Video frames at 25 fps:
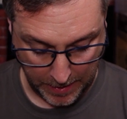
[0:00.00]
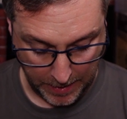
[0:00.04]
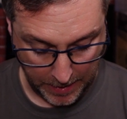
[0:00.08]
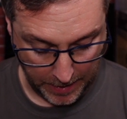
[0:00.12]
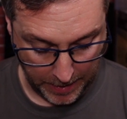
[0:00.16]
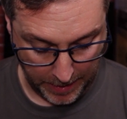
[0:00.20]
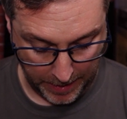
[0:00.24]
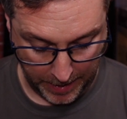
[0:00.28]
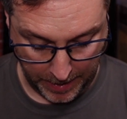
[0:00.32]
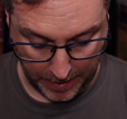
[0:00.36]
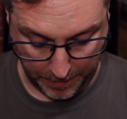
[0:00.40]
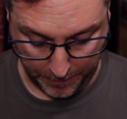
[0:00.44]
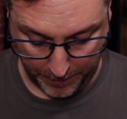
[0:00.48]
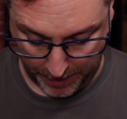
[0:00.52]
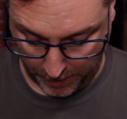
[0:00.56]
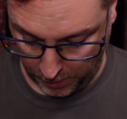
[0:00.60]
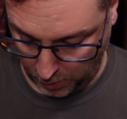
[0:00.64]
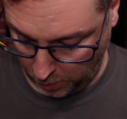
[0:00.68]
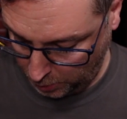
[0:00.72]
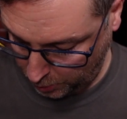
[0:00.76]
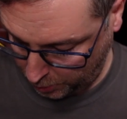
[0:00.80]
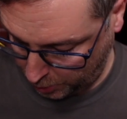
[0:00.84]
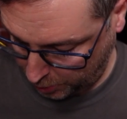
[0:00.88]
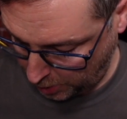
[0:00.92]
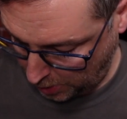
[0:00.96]
and
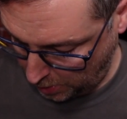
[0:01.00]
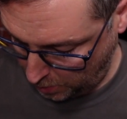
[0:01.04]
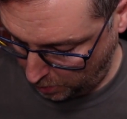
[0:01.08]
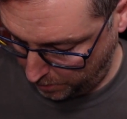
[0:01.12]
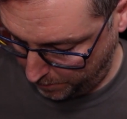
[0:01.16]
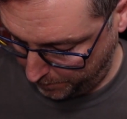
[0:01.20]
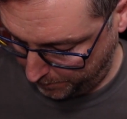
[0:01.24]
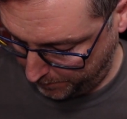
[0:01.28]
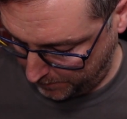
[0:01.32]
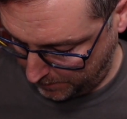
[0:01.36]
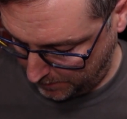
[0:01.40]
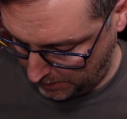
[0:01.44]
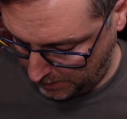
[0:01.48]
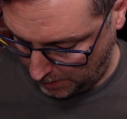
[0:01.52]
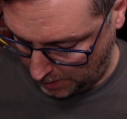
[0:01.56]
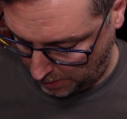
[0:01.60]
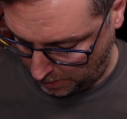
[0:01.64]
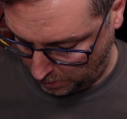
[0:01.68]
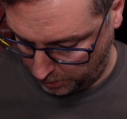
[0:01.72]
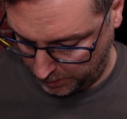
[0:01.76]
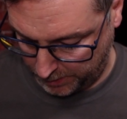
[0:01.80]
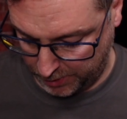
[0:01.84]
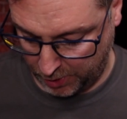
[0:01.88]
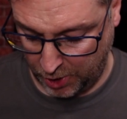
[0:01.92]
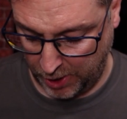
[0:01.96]
also,
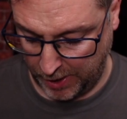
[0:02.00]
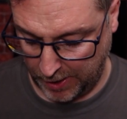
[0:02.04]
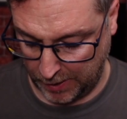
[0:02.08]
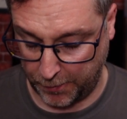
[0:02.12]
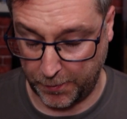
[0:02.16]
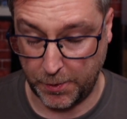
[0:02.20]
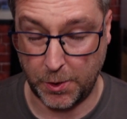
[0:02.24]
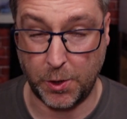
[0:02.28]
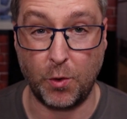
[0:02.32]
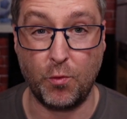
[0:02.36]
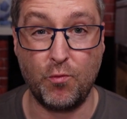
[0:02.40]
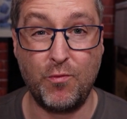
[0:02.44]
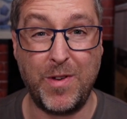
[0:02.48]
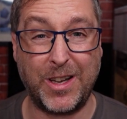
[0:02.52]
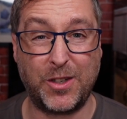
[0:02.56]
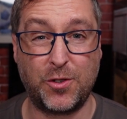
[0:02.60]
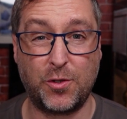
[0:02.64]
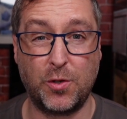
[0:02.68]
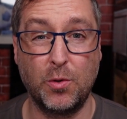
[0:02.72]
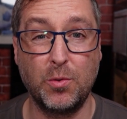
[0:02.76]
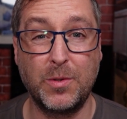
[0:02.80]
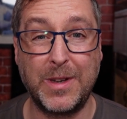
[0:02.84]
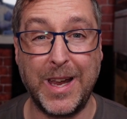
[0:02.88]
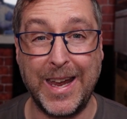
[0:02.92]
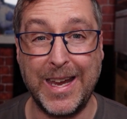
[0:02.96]
cheers to
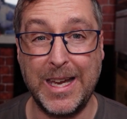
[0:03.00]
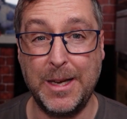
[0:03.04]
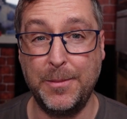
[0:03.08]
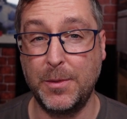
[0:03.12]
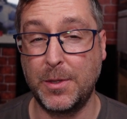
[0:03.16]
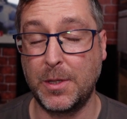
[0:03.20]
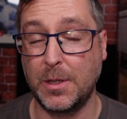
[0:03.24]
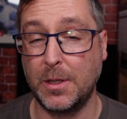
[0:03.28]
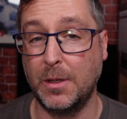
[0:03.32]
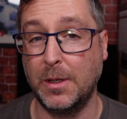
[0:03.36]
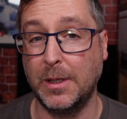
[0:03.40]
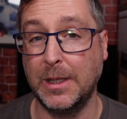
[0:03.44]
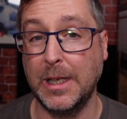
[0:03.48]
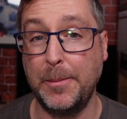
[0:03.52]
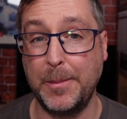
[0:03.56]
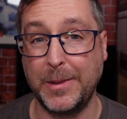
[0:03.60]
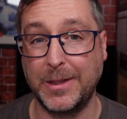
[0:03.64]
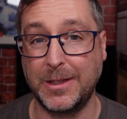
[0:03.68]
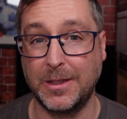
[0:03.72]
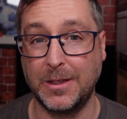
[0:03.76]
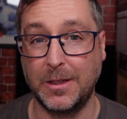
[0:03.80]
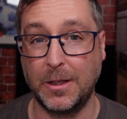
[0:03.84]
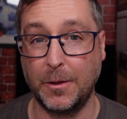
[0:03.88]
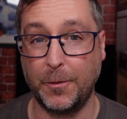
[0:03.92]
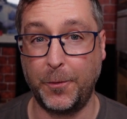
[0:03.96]
Retro Games
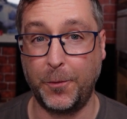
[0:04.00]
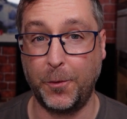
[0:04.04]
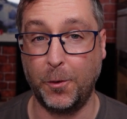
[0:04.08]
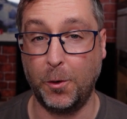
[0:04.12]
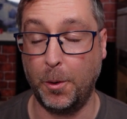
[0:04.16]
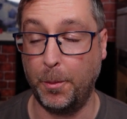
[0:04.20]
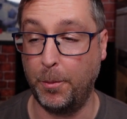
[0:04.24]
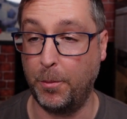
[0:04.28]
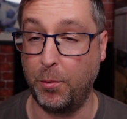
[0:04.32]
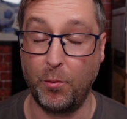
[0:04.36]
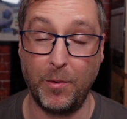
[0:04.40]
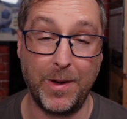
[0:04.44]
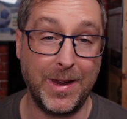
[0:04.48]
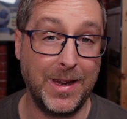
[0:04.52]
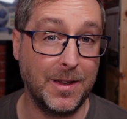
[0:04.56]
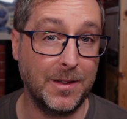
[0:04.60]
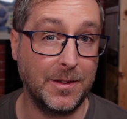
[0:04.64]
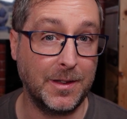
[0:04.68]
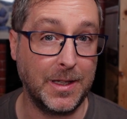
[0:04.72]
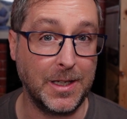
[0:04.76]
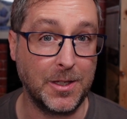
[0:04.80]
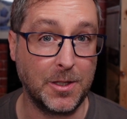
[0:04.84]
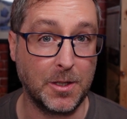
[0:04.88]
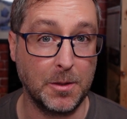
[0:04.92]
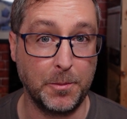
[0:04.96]
Limited for bringing
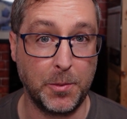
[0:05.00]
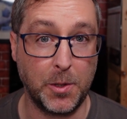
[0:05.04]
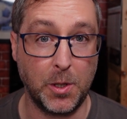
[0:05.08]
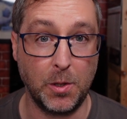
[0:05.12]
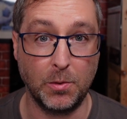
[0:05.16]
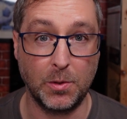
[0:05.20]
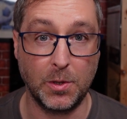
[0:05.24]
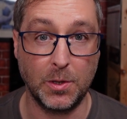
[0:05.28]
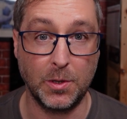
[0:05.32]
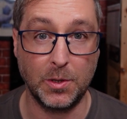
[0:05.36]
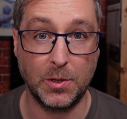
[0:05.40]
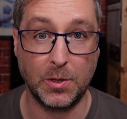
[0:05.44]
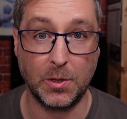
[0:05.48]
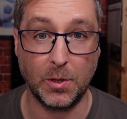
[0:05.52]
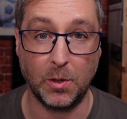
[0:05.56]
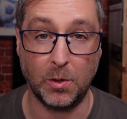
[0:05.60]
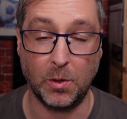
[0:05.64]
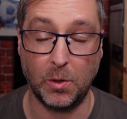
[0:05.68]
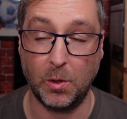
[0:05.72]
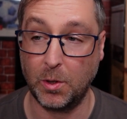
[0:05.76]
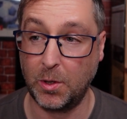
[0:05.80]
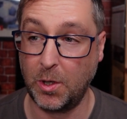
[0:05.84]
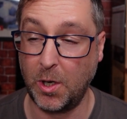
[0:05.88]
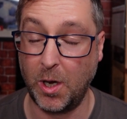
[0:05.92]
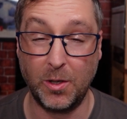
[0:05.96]
these computers
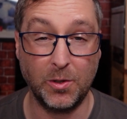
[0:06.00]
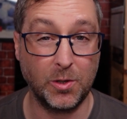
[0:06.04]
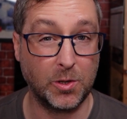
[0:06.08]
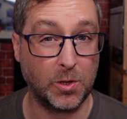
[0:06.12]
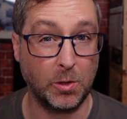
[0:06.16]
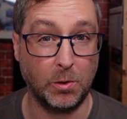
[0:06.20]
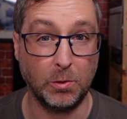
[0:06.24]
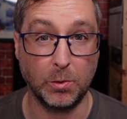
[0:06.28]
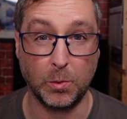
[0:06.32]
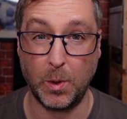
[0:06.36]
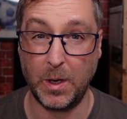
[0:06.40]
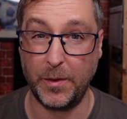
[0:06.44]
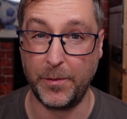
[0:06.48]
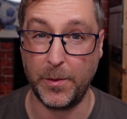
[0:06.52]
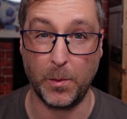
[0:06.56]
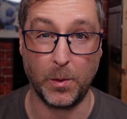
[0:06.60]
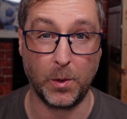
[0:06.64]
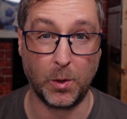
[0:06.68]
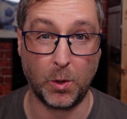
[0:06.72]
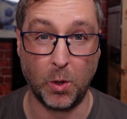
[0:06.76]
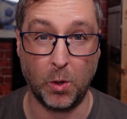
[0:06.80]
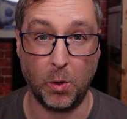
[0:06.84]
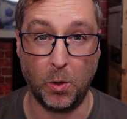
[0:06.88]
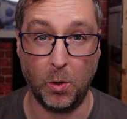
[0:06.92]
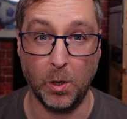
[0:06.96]
or consoles, whatever you want
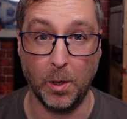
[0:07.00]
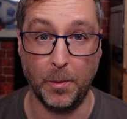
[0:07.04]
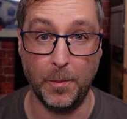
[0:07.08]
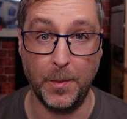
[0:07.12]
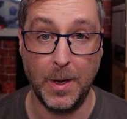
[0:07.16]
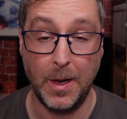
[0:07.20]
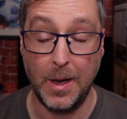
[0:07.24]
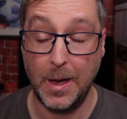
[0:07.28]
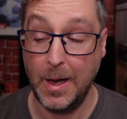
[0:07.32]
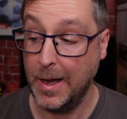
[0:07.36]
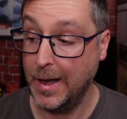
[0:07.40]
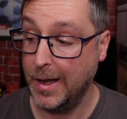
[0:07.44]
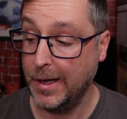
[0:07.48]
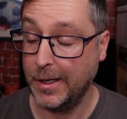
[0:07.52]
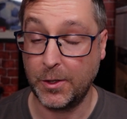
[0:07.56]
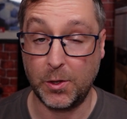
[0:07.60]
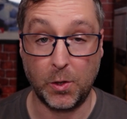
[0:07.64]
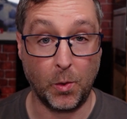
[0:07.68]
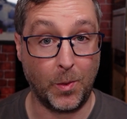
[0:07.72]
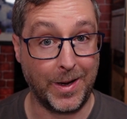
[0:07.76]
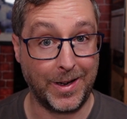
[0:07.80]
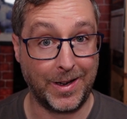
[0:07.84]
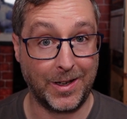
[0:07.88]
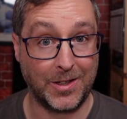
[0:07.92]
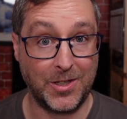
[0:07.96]
to call them,
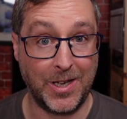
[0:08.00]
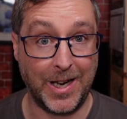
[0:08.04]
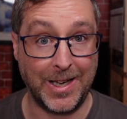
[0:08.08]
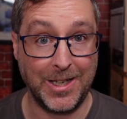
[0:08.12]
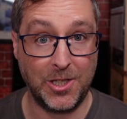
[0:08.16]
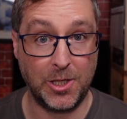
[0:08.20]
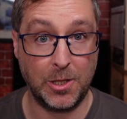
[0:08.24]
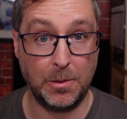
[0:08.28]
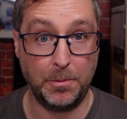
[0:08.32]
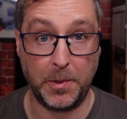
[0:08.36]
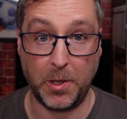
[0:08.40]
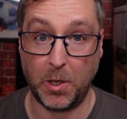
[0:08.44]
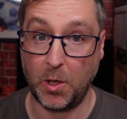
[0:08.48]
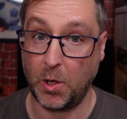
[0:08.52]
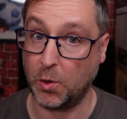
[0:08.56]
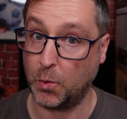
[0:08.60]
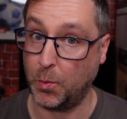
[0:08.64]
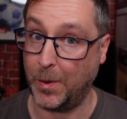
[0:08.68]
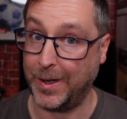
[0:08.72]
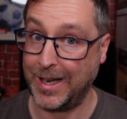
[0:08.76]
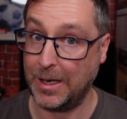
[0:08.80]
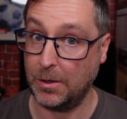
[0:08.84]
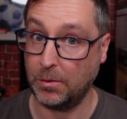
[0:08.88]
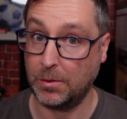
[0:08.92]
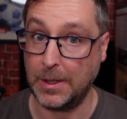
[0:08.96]
to our attention, because
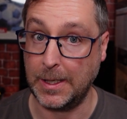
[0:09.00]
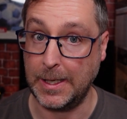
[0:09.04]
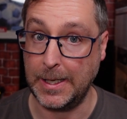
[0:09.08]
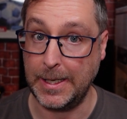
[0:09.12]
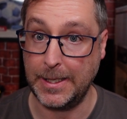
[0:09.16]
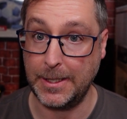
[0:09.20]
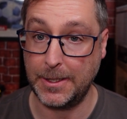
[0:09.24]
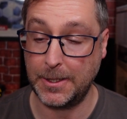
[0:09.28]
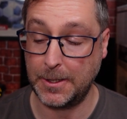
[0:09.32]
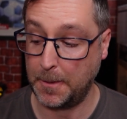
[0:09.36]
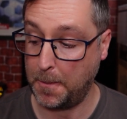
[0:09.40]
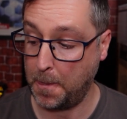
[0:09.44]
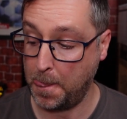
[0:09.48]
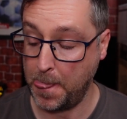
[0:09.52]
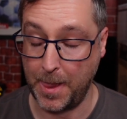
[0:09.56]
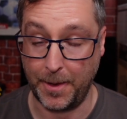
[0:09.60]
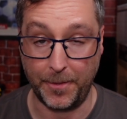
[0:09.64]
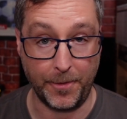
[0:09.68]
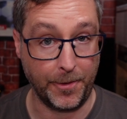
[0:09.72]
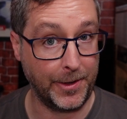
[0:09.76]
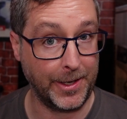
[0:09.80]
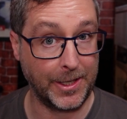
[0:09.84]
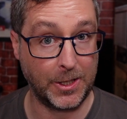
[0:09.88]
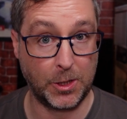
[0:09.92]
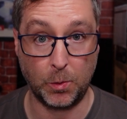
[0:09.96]
without these
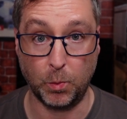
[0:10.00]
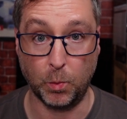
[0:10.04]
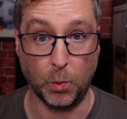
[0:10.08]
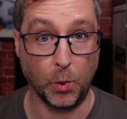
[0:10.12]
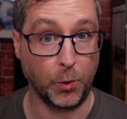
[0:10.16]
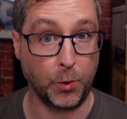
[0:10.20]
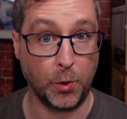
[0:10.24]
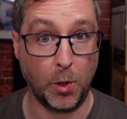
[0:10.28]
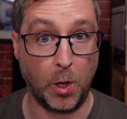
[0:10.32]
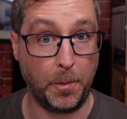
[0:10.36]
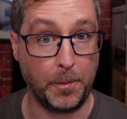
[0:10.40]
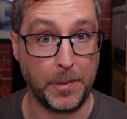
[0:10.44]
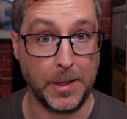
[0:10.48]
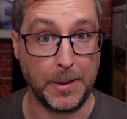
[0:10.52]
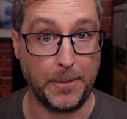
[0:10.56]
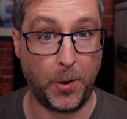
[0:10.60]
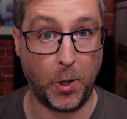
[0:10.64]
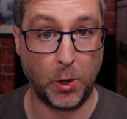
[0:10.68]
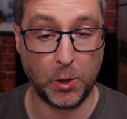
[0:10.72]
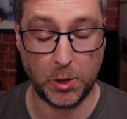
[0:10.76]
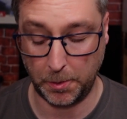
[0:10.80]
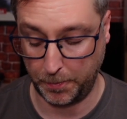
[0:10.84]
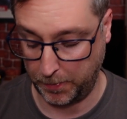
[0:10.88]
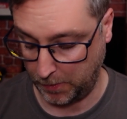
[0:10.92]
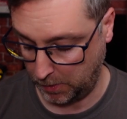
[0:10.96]
this would not be
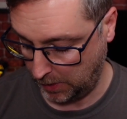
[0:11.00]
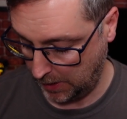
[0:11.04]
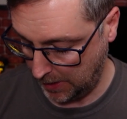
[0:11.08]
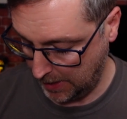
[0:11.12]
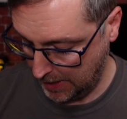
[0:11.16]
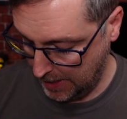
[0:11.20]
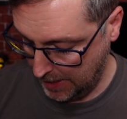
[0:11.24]
possible.